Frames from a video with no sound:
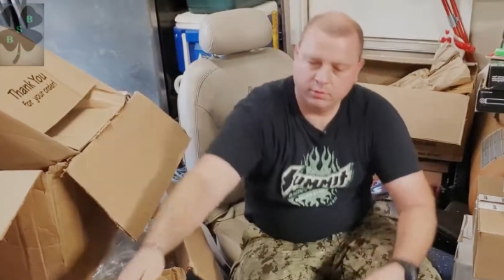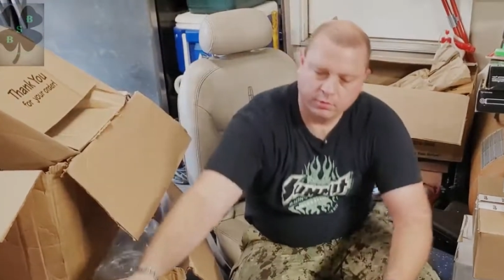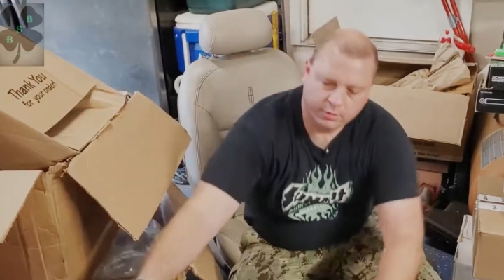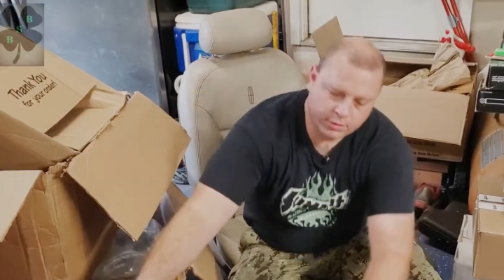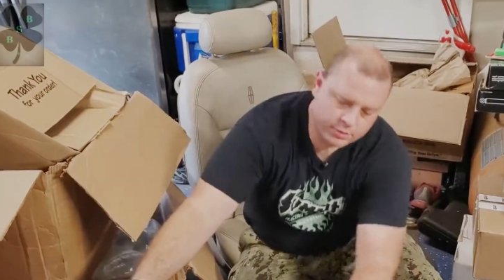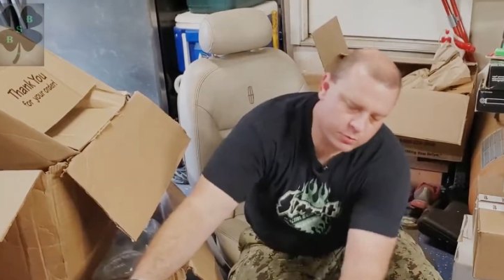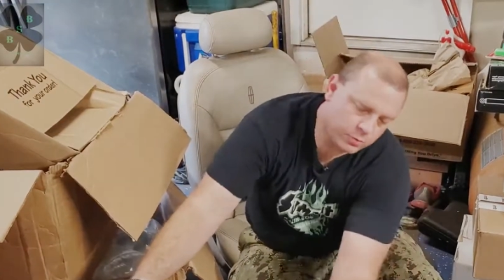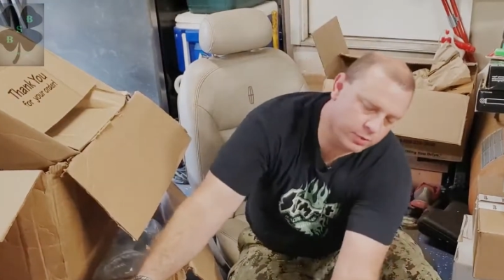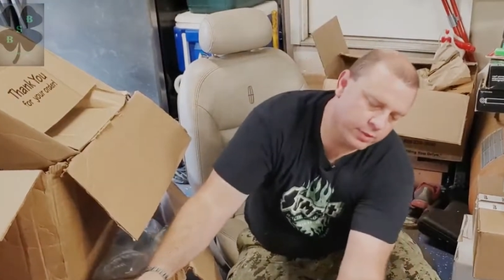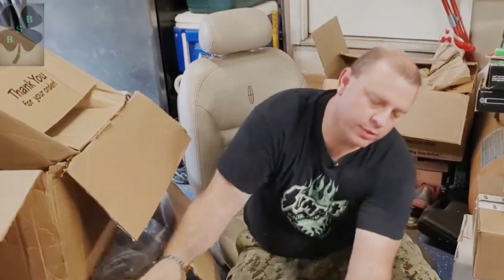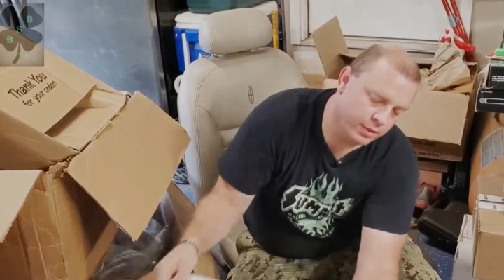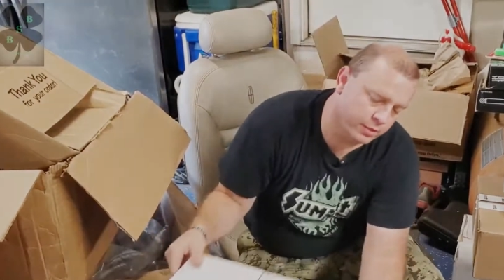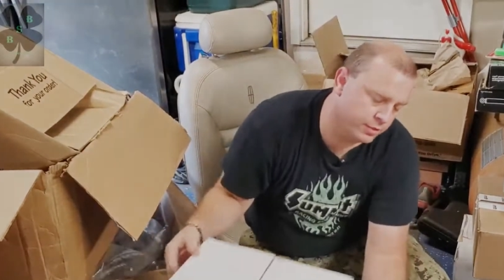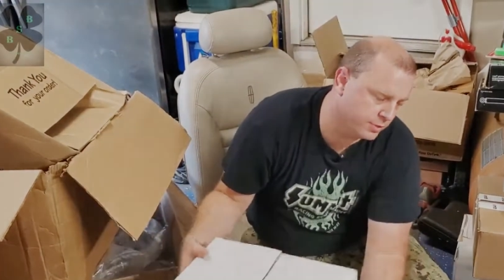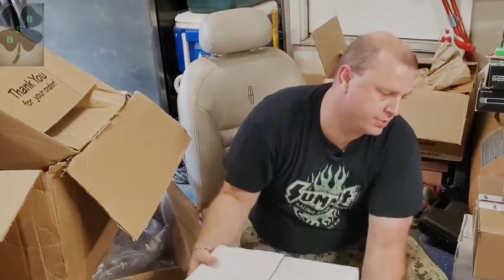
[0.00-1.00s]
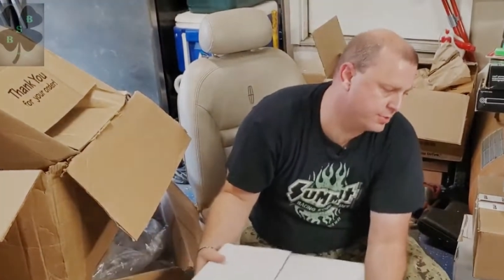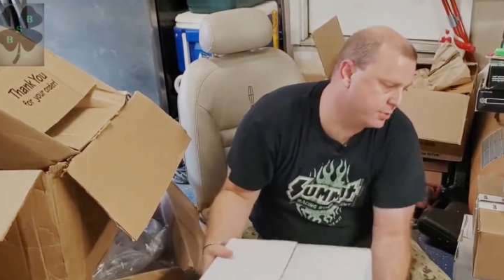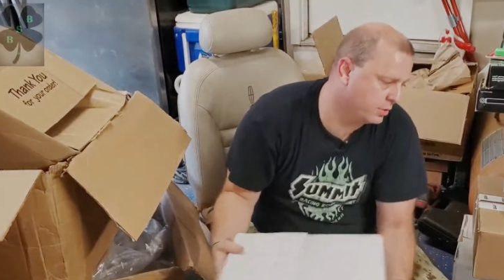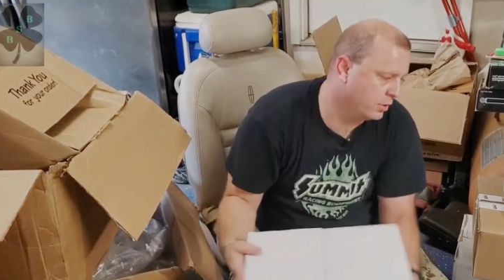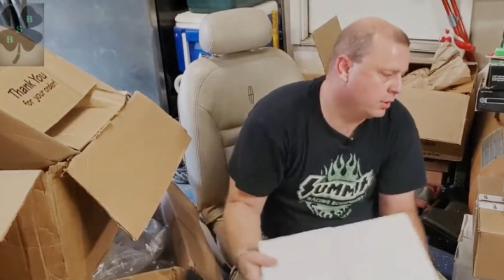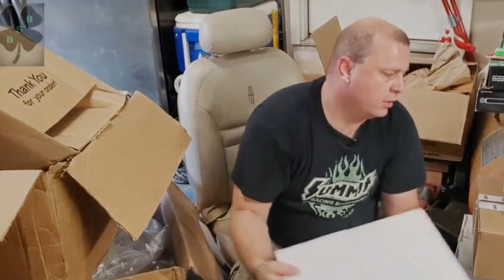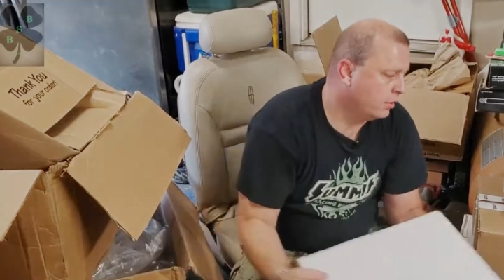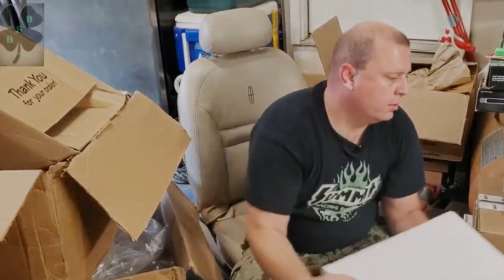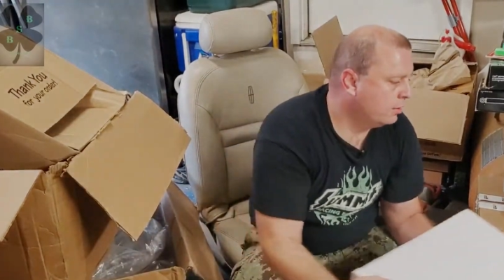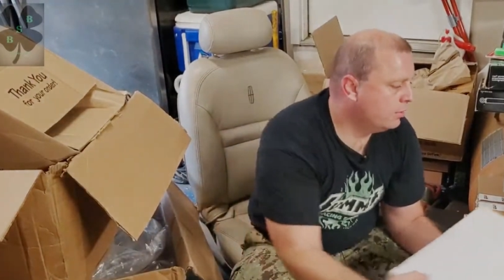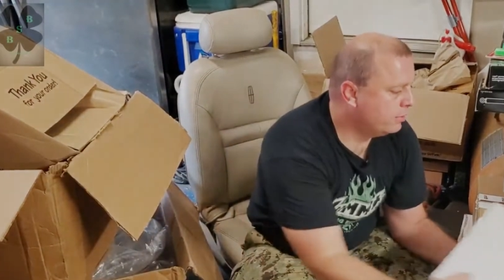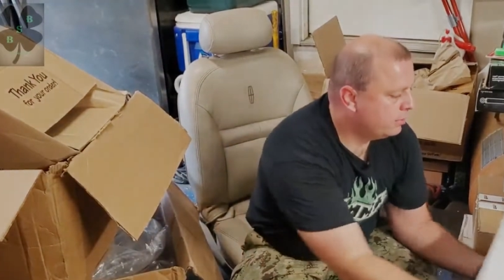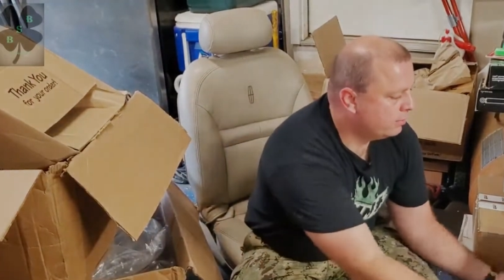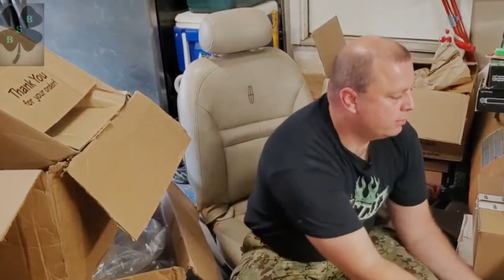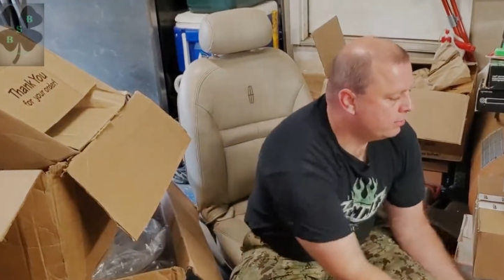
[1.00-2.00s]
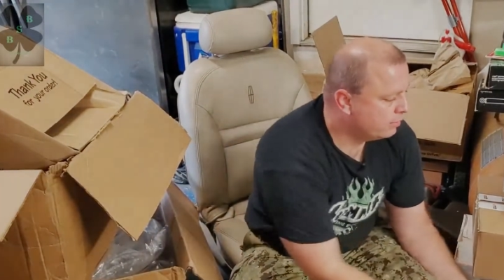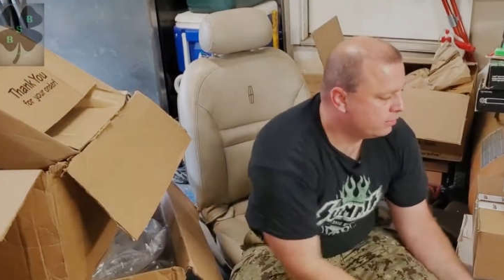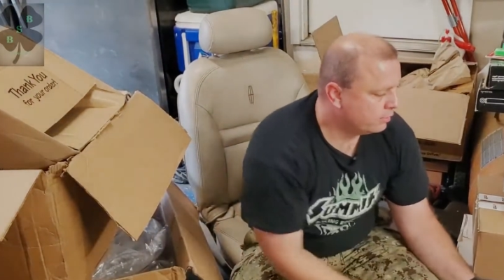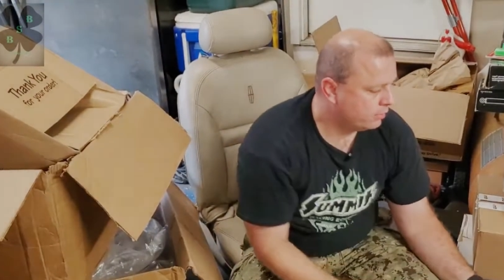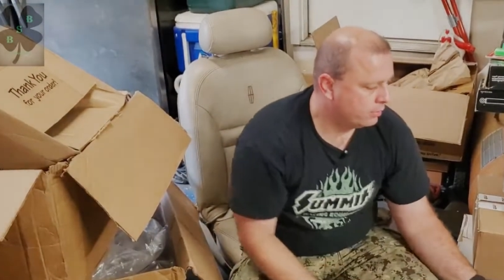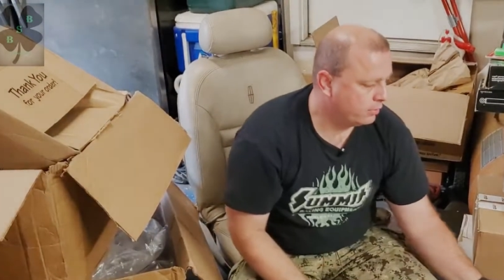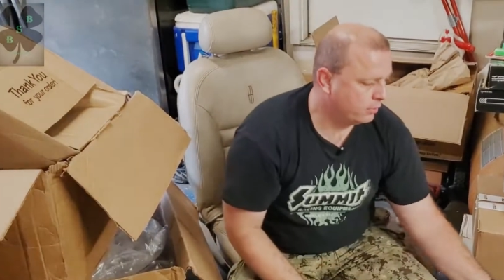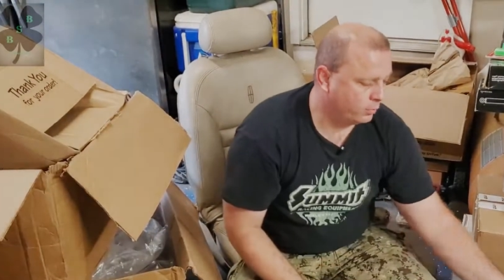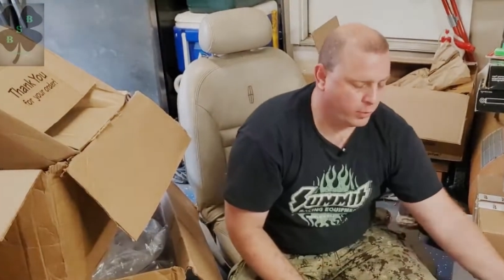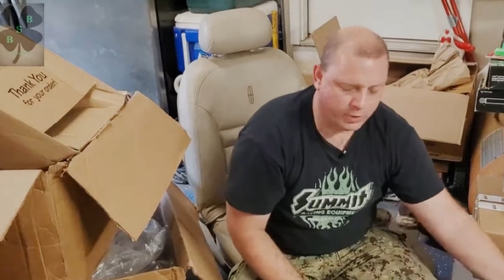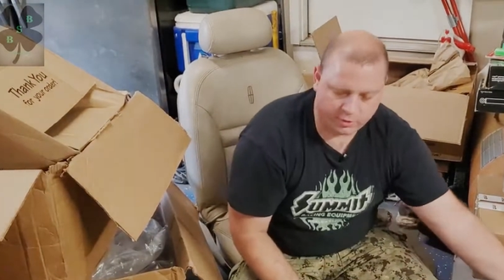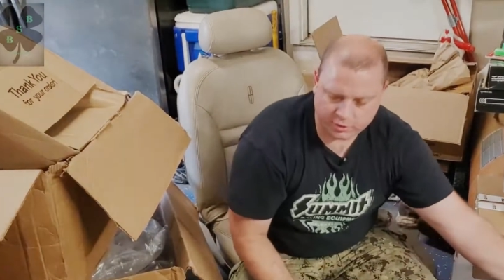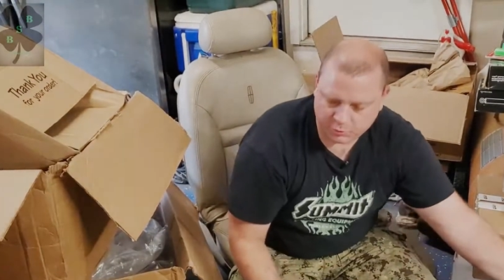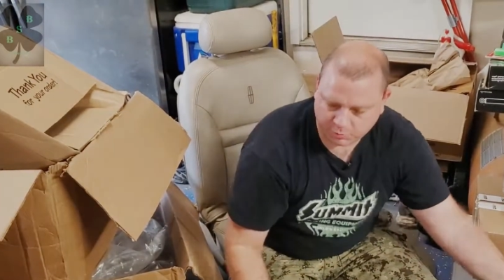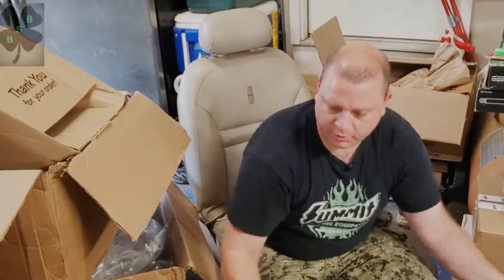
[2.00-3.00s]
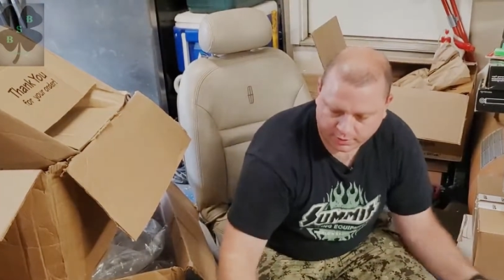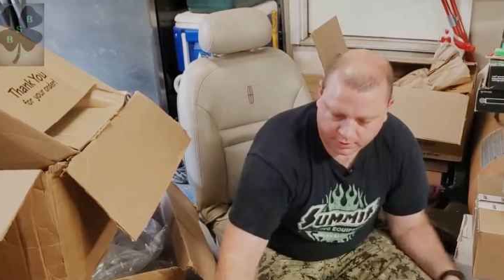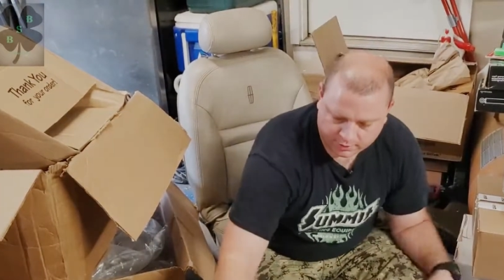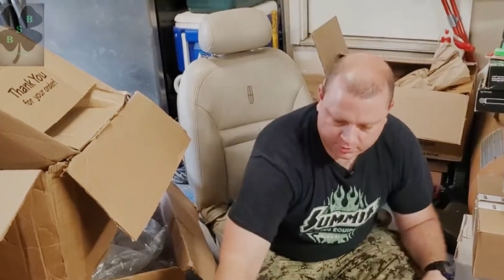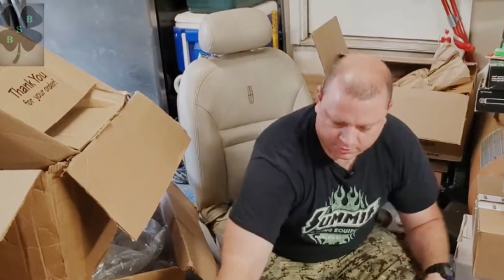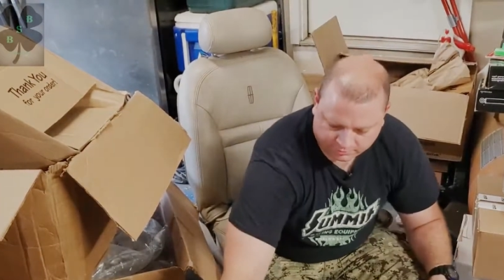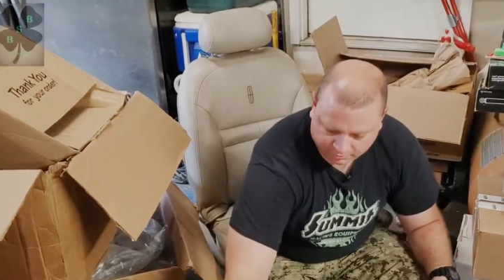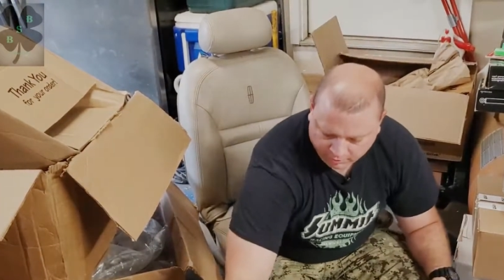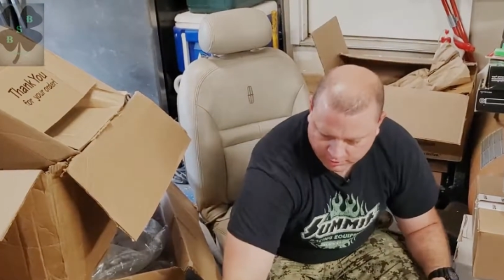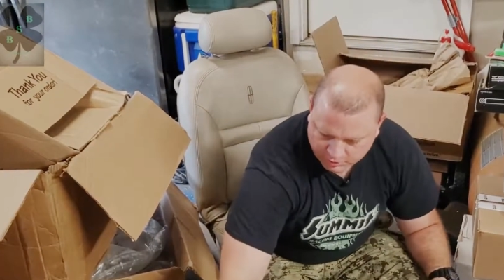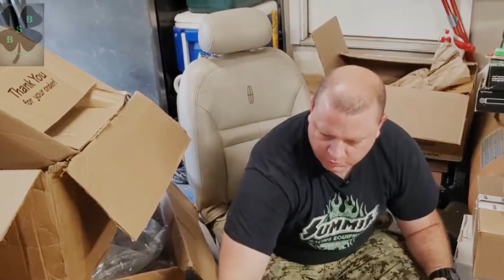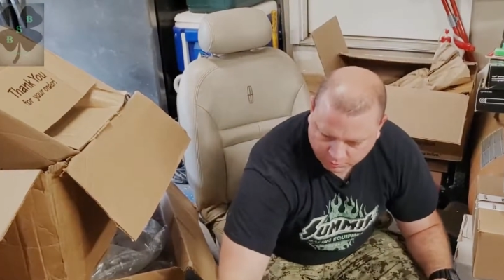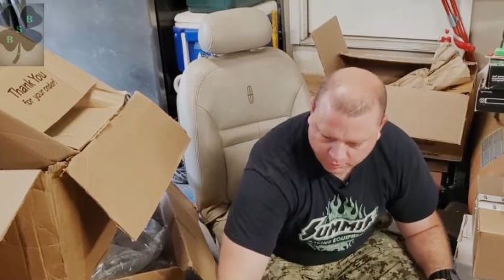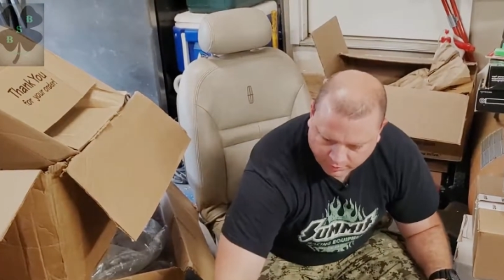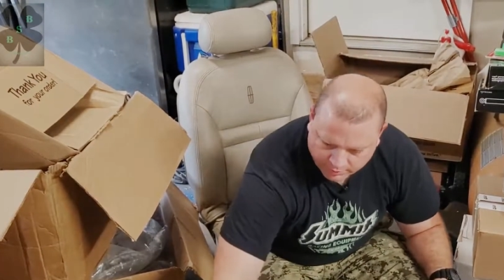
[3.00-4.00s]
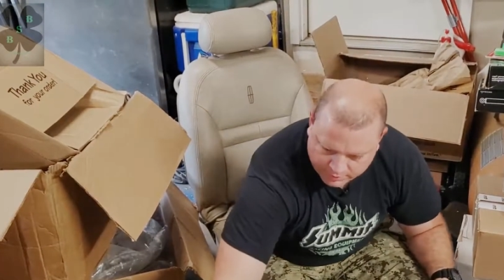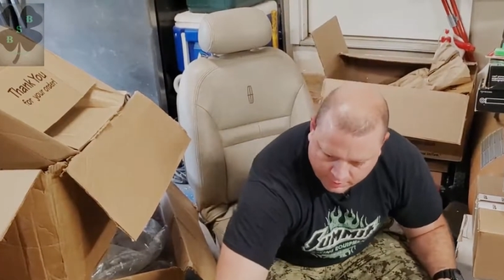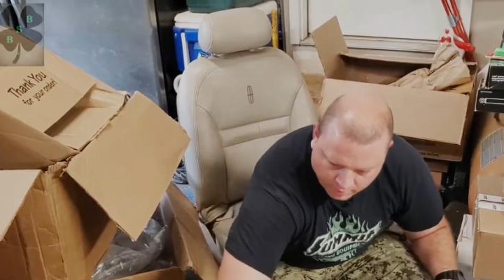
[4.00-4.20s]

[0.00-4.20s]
This one is the rear springs or front springs.